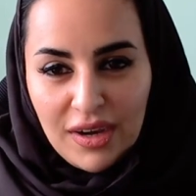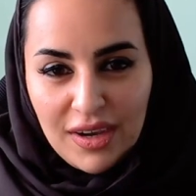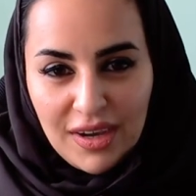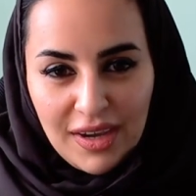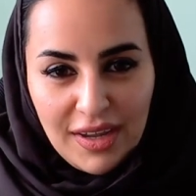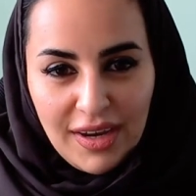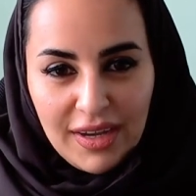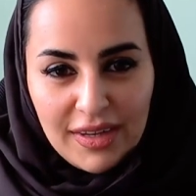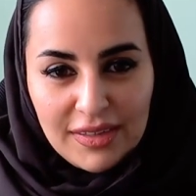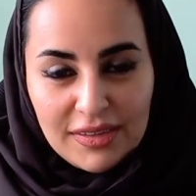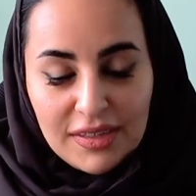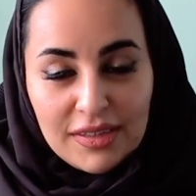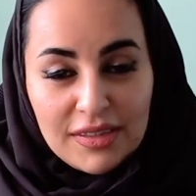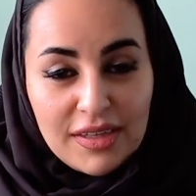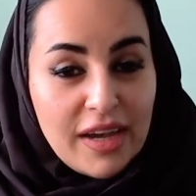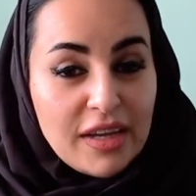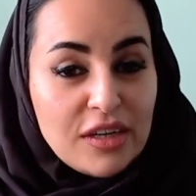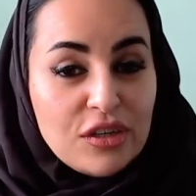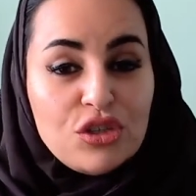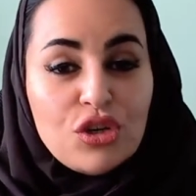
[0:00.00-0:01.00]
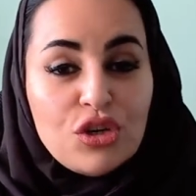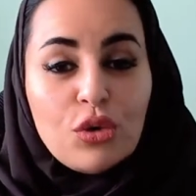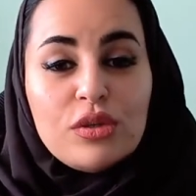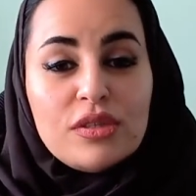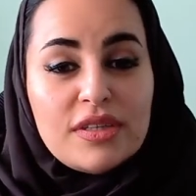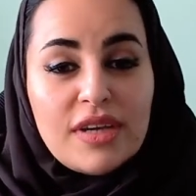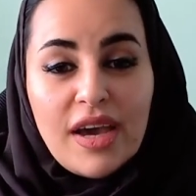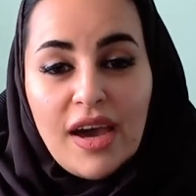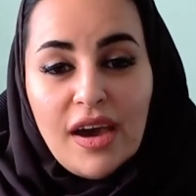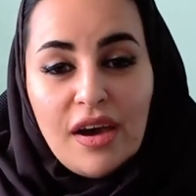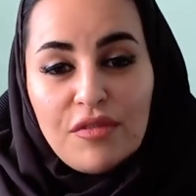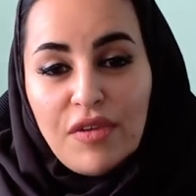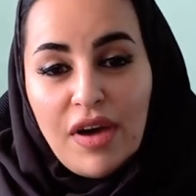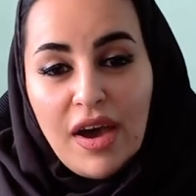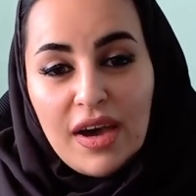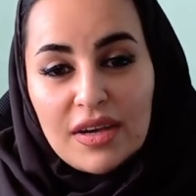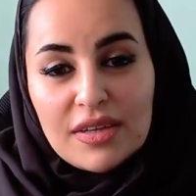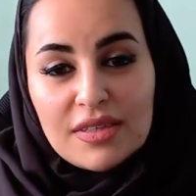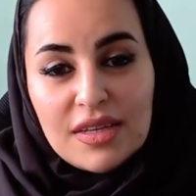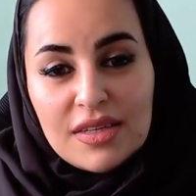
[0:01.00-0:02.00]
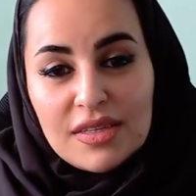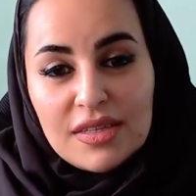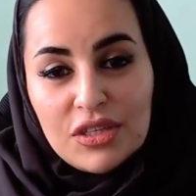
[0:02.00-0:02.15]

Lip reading: connected and don't have access